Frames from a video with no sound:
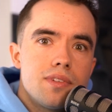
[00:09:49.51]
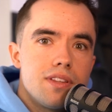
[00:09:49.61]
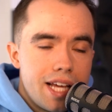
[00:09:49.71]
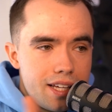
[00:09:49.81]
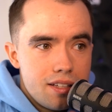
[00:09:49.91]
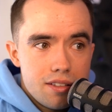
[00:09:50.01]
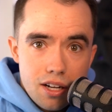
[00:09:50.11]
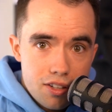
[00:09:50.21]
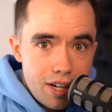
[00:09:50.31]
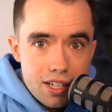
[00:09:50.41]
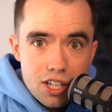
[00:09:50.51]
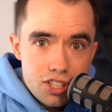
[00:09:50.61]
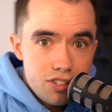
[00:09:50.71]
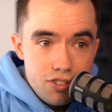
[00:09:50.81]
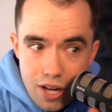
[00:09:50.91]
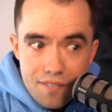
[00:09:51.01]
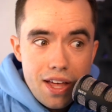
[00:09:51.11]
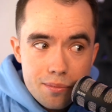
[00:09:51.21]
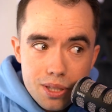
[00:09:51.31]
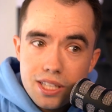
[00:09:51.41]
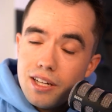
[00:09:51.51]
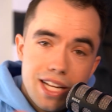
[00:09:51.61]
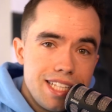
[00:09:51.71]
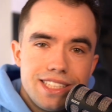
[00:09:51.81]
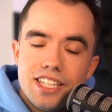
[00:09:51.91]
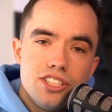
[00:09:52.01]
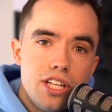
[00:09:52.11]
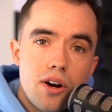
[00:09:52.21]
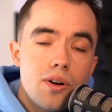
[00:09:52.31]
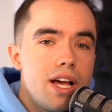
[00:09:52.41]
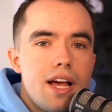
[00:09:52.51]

Like on credit cards, you have that ability. On ACH, you don't.